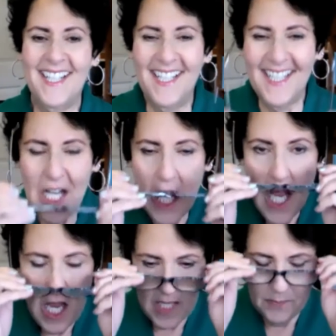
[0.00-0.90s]
okay,
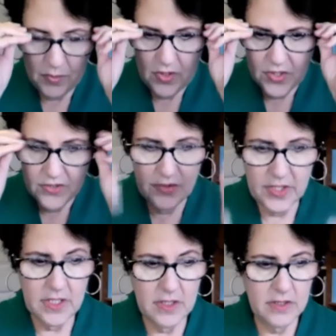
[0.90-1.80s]
I
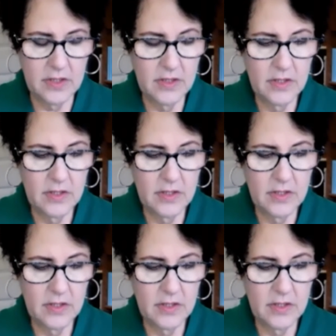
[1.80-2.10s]
personally